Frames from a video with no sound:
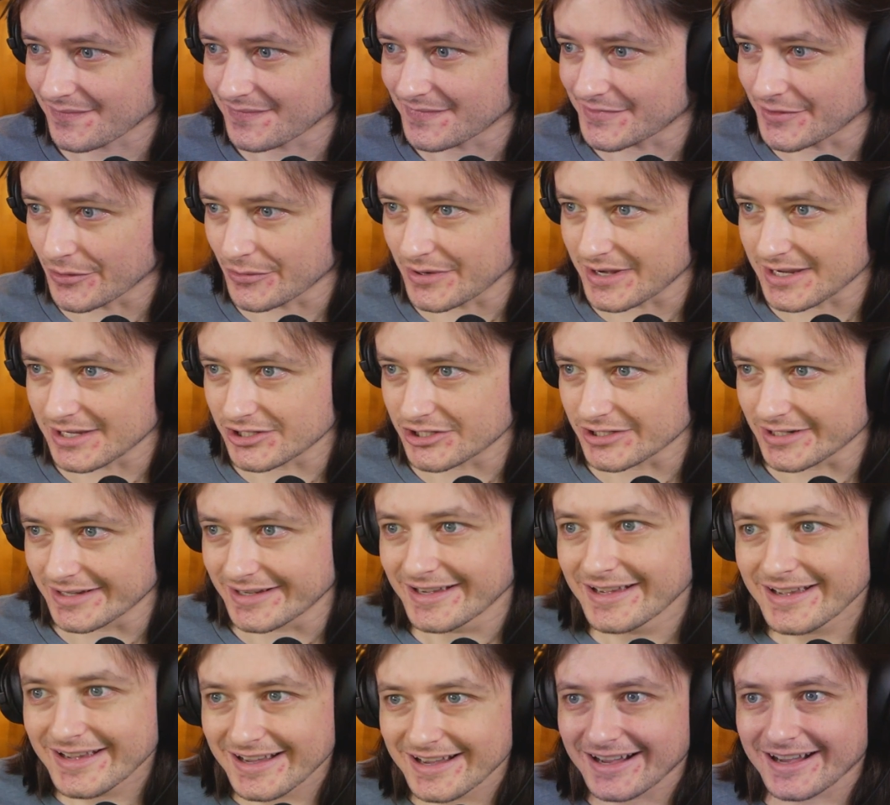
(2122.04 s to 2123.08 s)
Don't need ya.
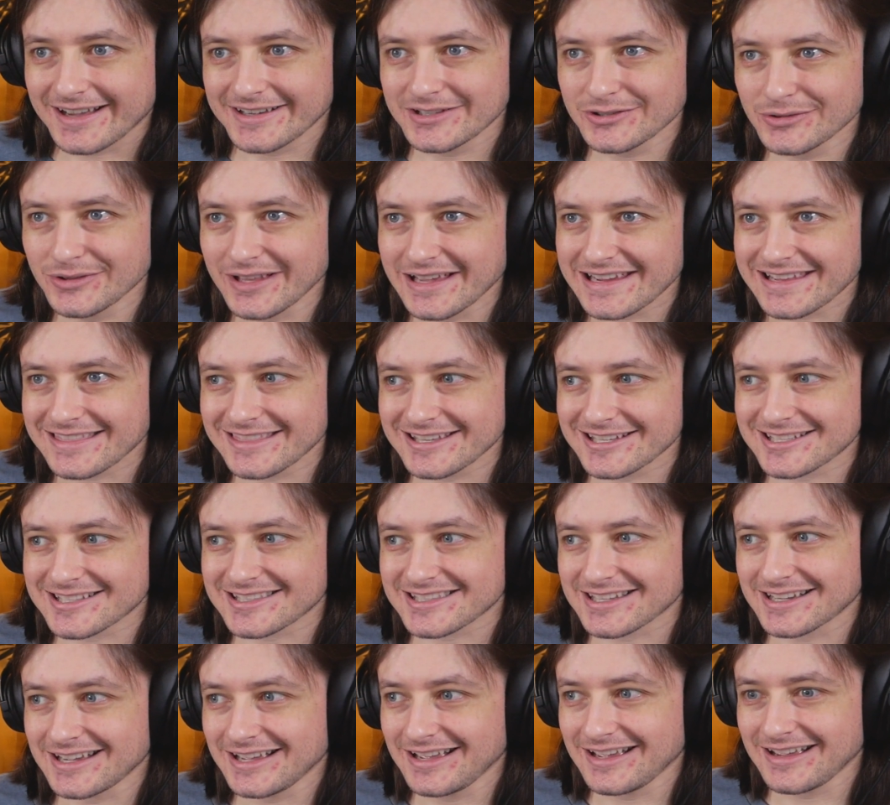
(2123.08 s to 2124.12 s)
I do like
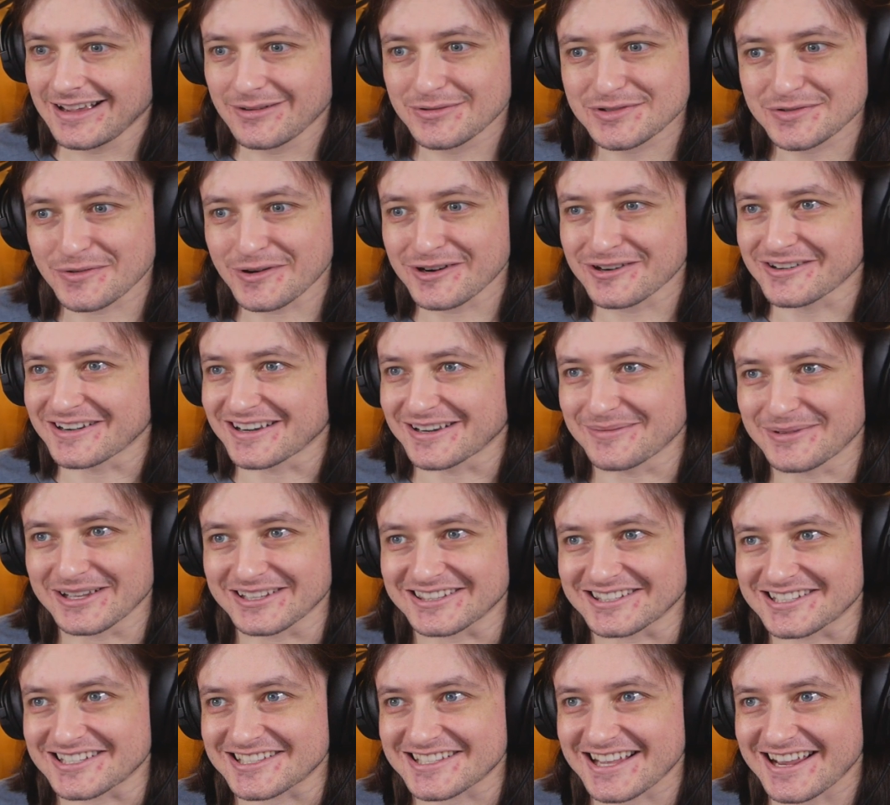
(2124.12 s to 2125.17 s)
this. I was wondering about
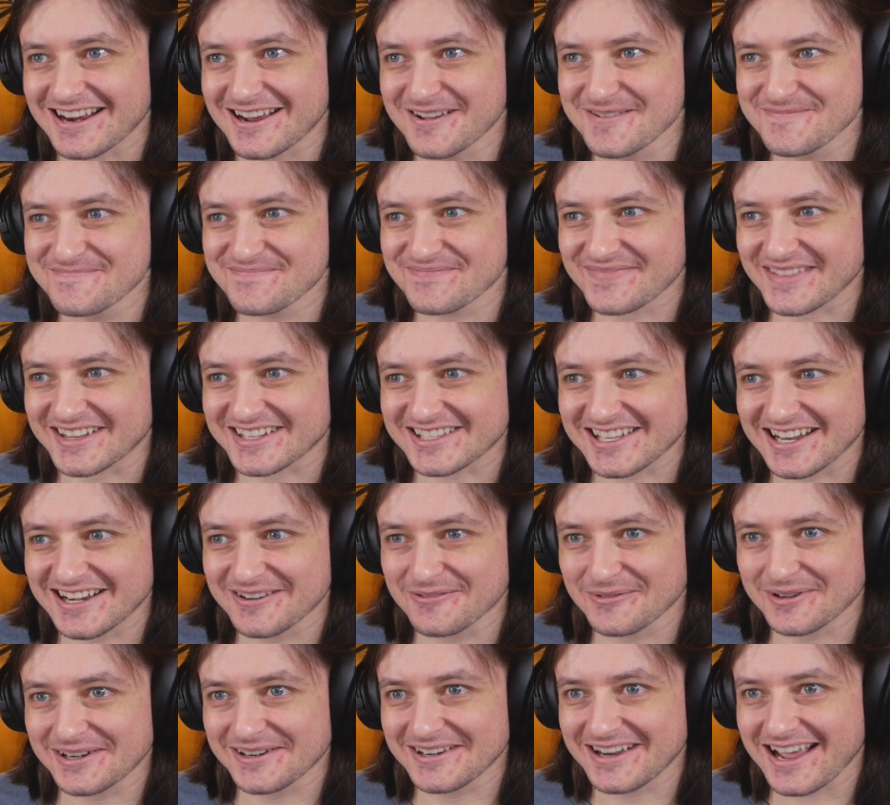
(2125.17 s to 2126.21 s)
this setup. I said it
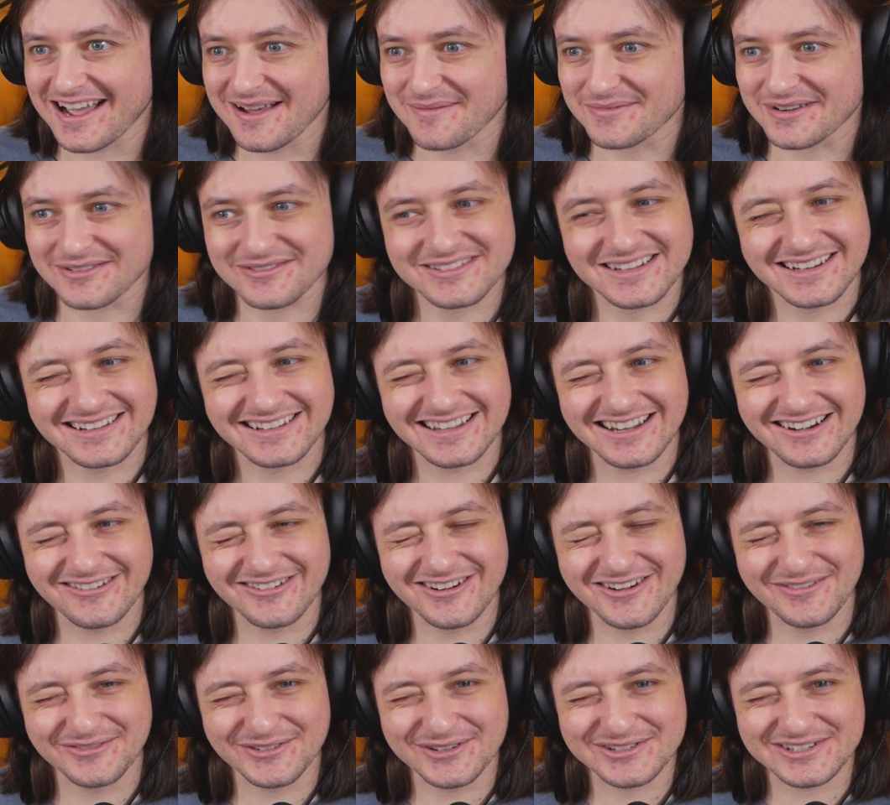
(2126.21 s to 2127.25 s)
when it happened. I was like, I don't
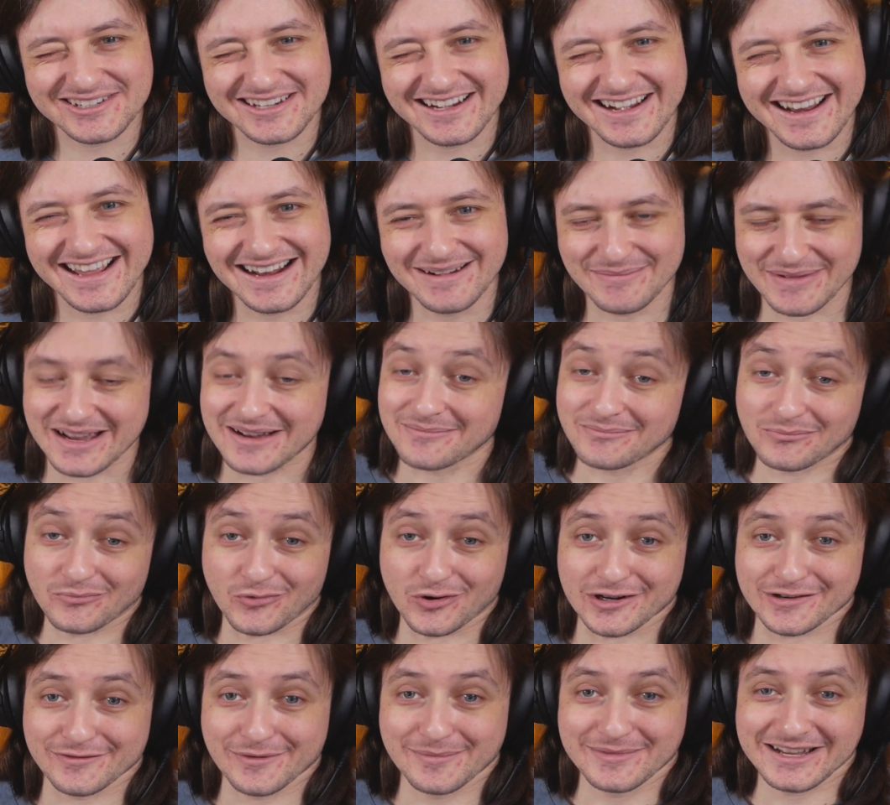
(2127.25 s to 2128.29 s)
know if those are going to animate.
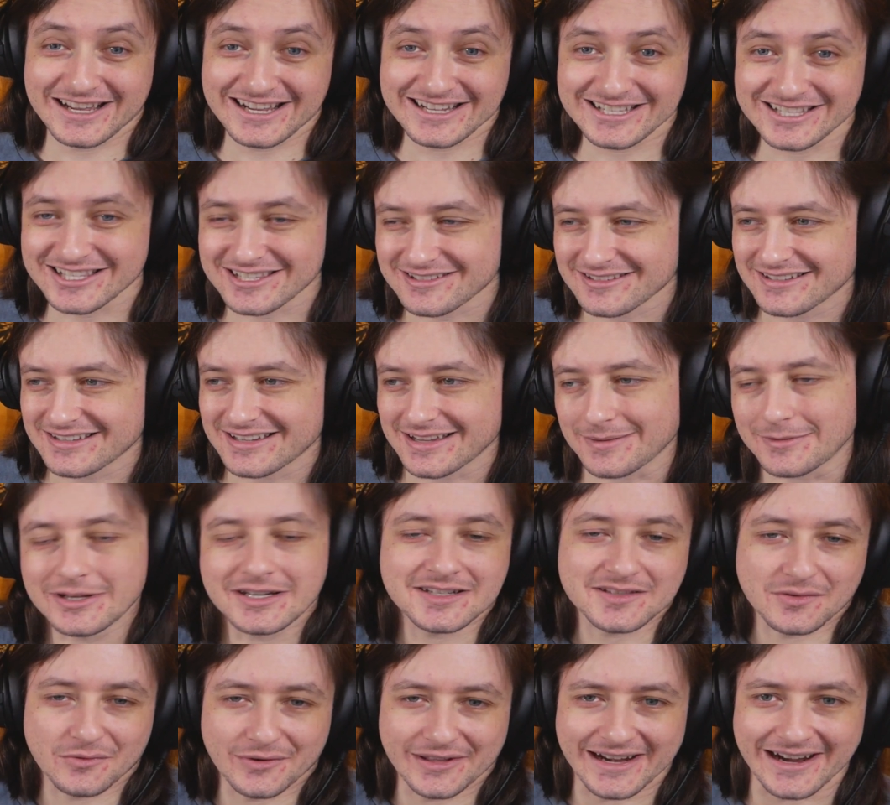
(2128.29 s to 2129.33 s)
One of them does. I mean,
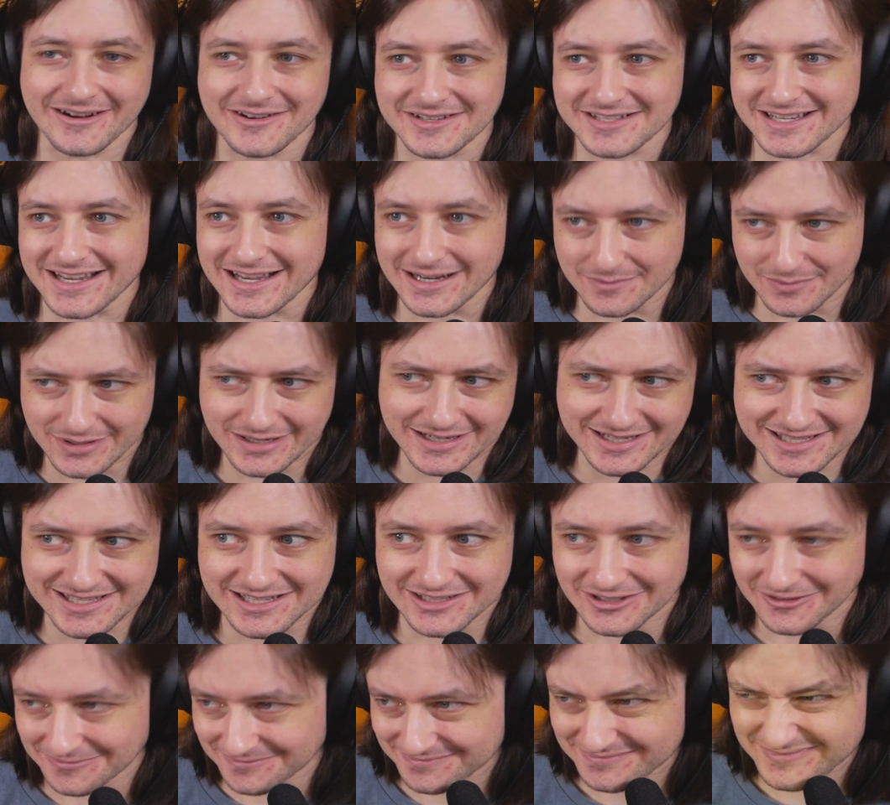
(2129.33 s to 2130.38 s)
it's the one outside, but it's still